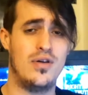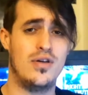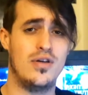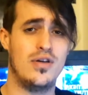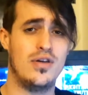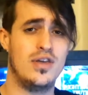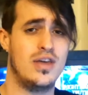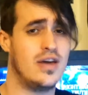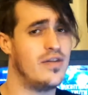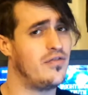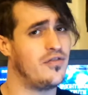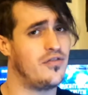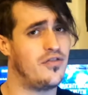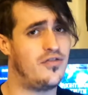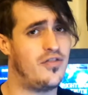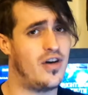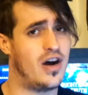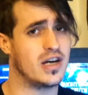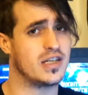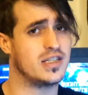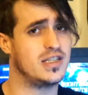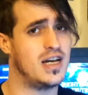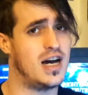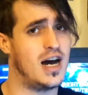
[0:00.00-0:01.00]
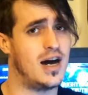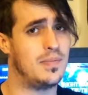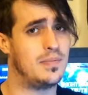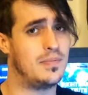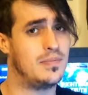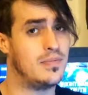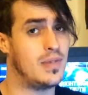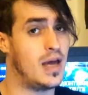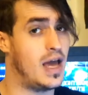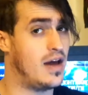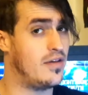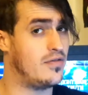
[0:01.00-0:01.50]
You haven't fucked up,
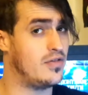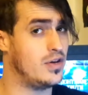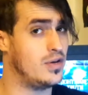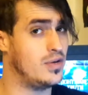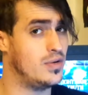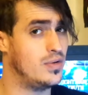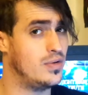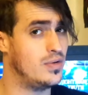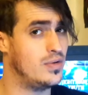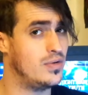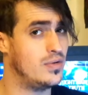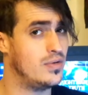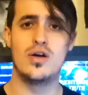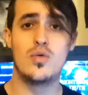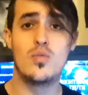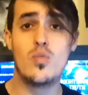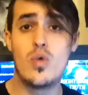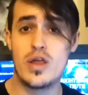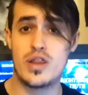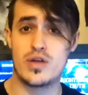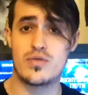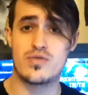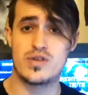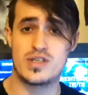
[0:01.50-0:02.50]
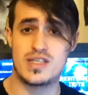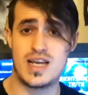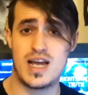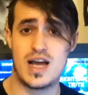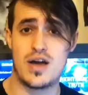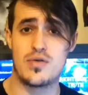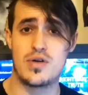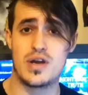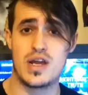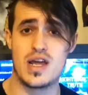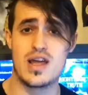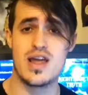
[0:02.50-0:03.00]
have you?" with a
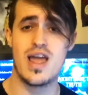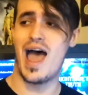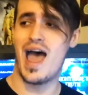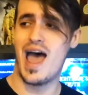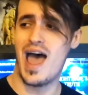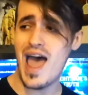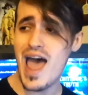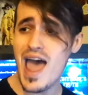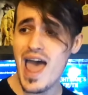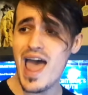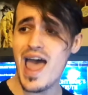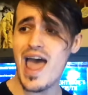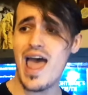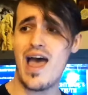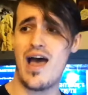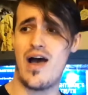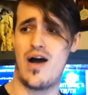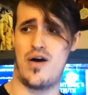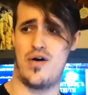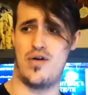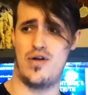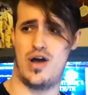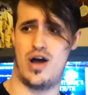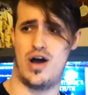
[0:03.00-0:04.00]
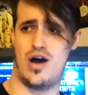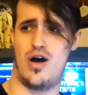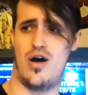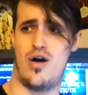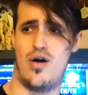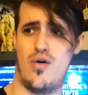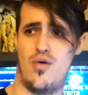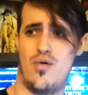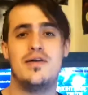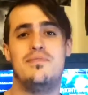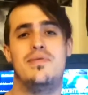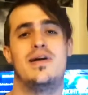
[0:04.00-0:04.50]
resounding, "Hell no!"
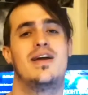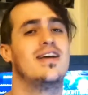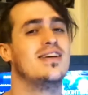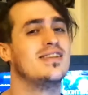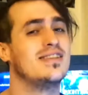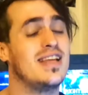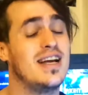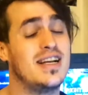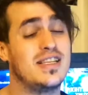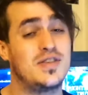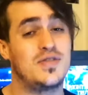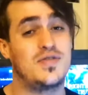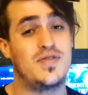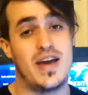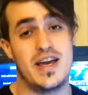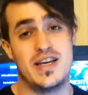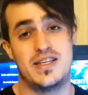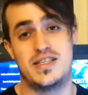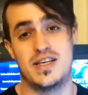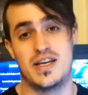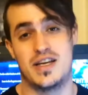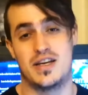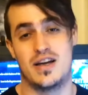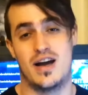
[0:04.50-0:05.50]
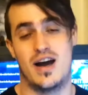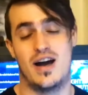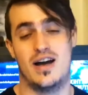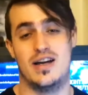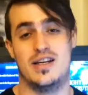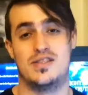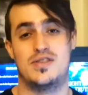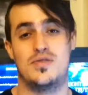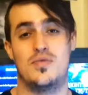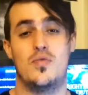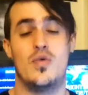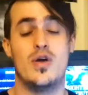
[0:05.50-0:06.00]
Because let's face it,
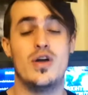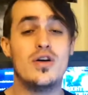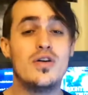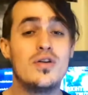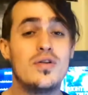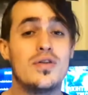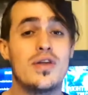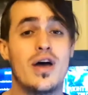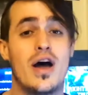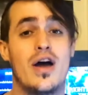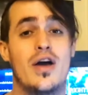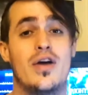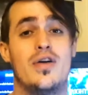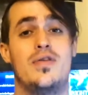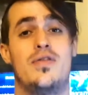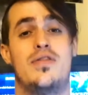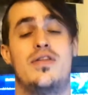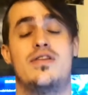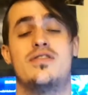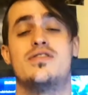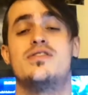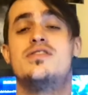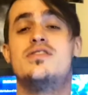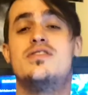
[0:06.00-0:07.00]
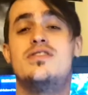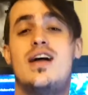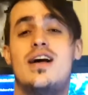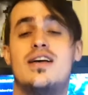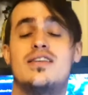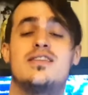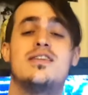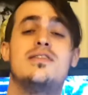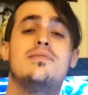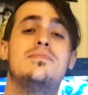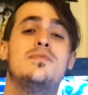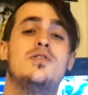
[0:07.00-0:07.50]
guys, we all know there is
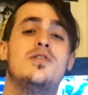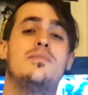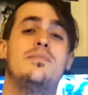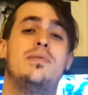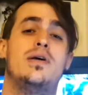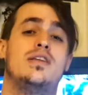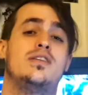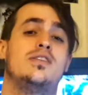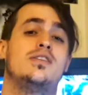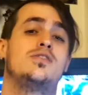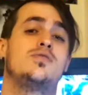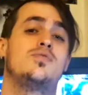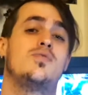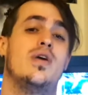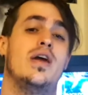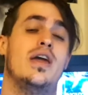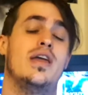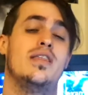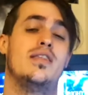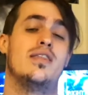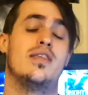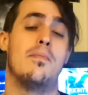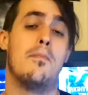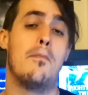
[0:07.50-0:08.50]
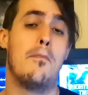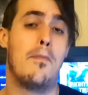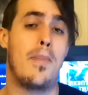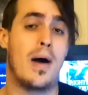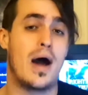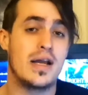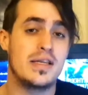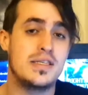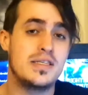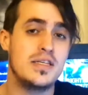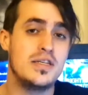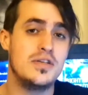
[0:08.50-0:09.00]
nothing more bittersweet than
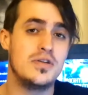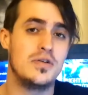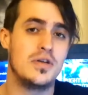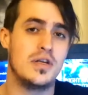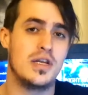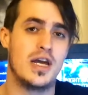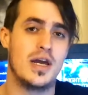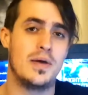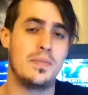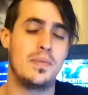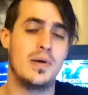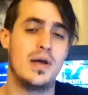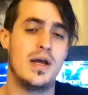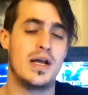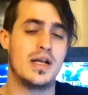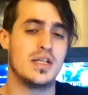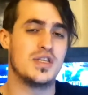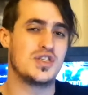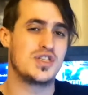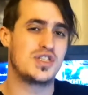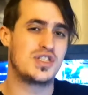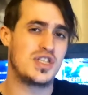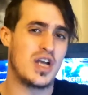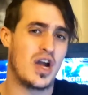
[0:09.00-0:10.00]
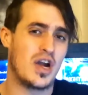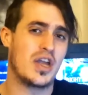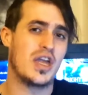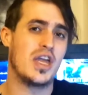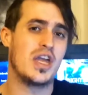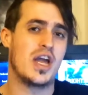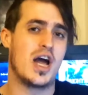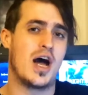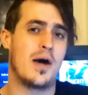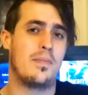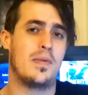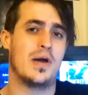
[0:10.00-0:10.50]
biting your lip and sucking
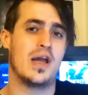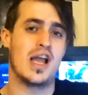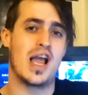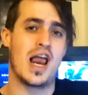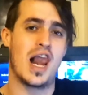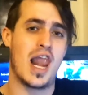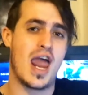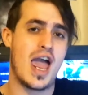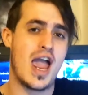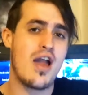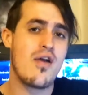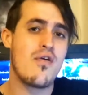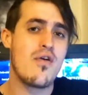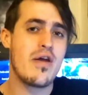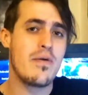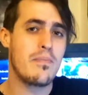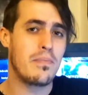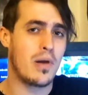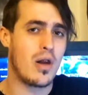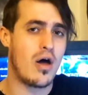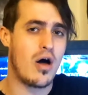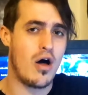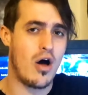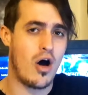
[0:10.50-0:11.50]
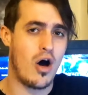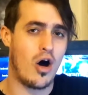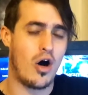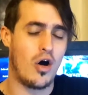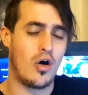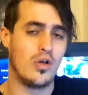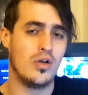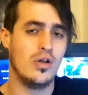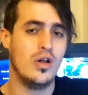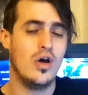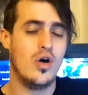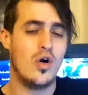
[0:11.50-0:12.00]
up a glaring plot
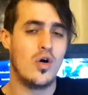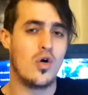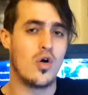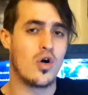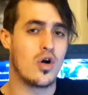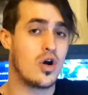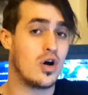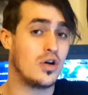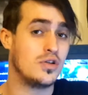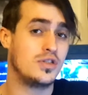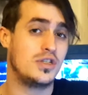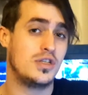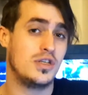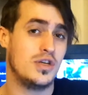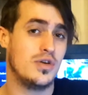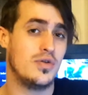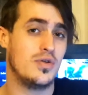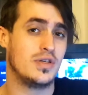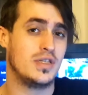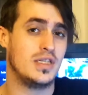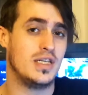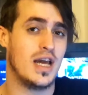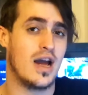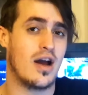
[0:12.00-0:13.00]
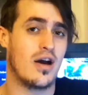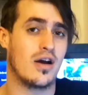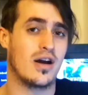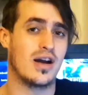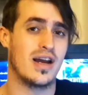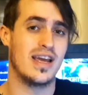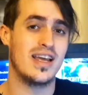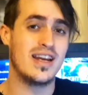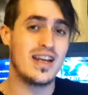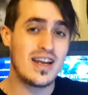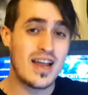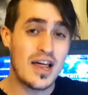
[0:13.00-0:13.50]
hole or continuity error
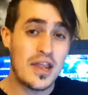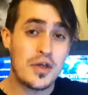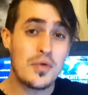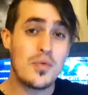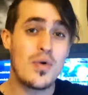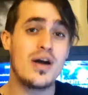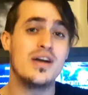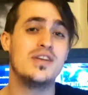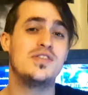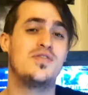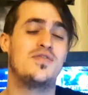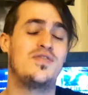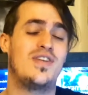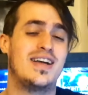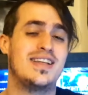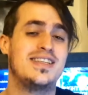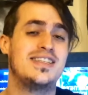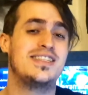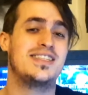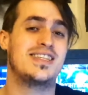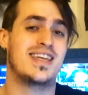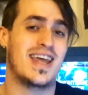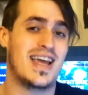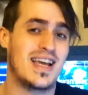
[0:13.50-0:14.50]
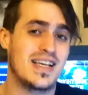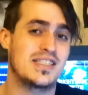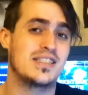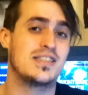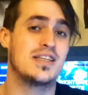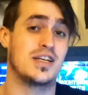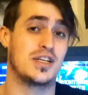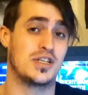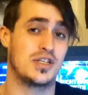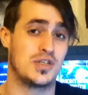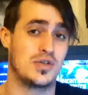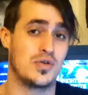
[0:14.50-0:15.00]
in an otherwise
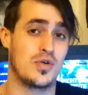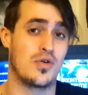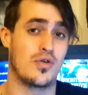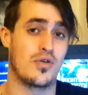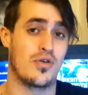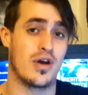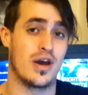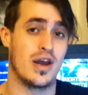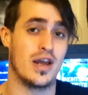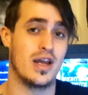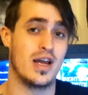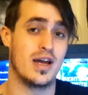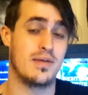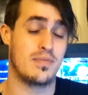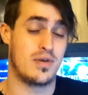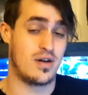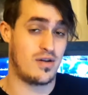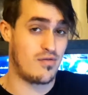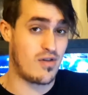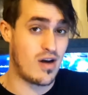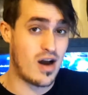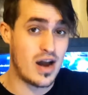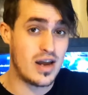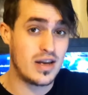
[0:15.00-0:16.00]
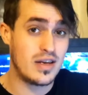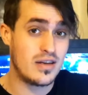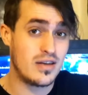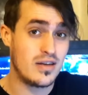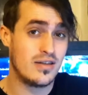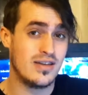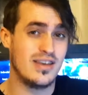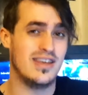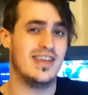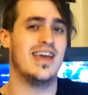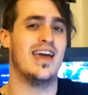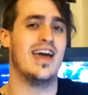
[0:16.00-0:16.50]
fantastic story. Am I right?
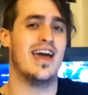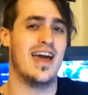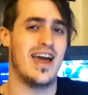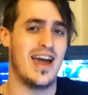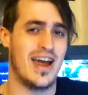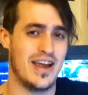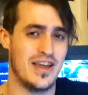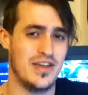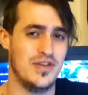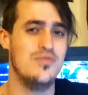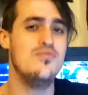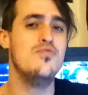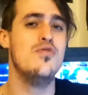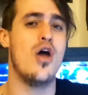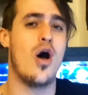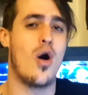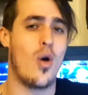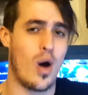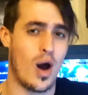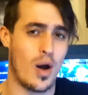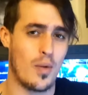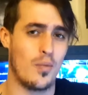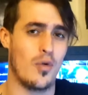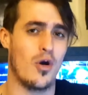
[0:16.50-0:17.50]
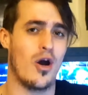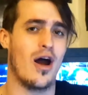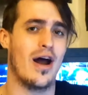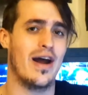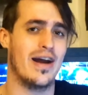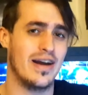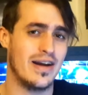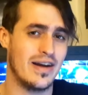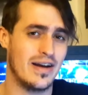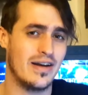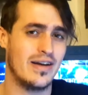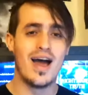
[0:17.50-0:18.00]
Yeah, you know I'm right.
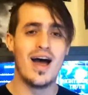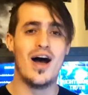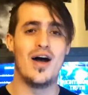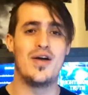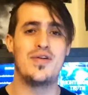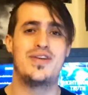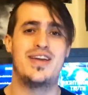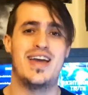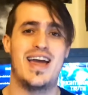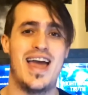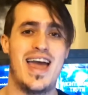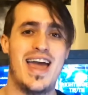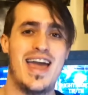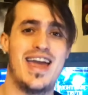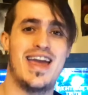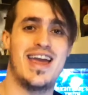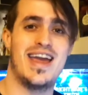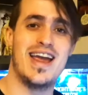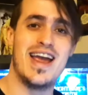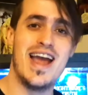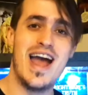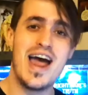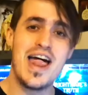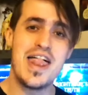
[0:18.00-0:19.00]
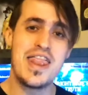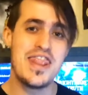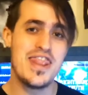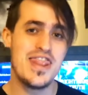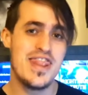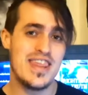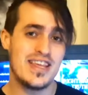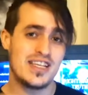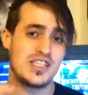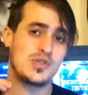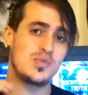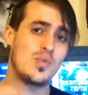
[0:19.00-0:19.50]
Okay,
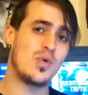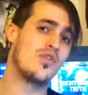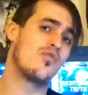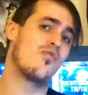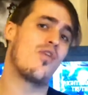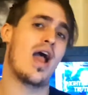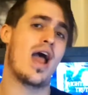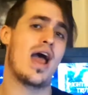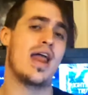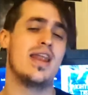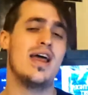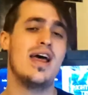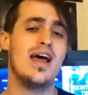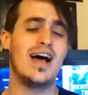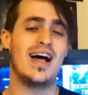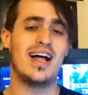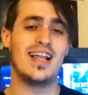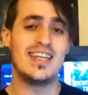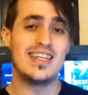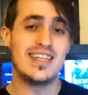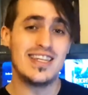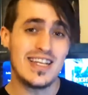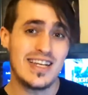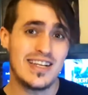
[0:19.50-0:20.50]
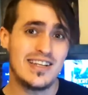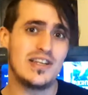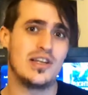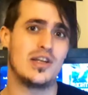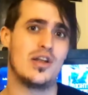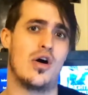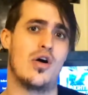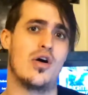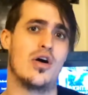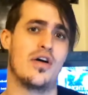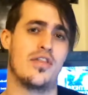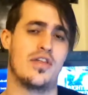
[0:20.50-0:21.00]
this one ran a little
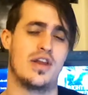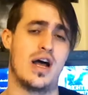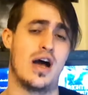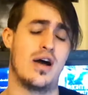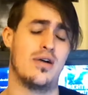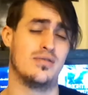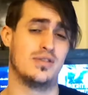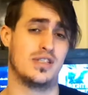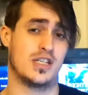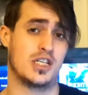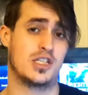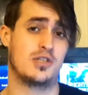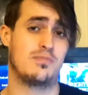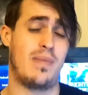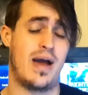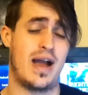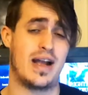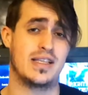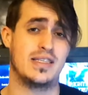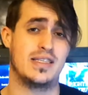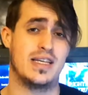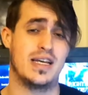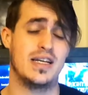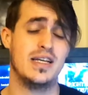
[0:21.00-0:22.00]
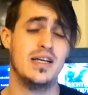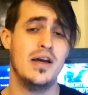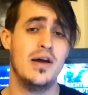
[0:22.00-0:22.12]
longer than I was expecting,